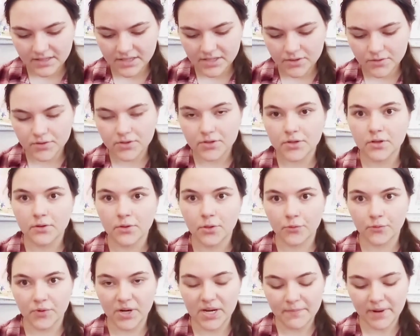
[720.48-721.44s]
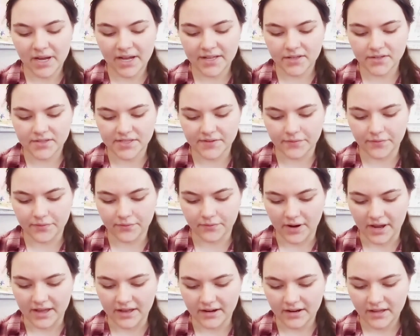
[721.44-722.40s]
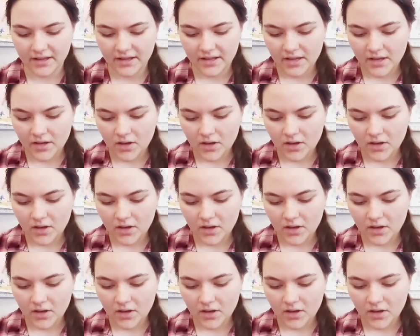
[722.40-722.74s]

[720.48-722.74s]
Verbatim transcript: They used 3 miles of thread,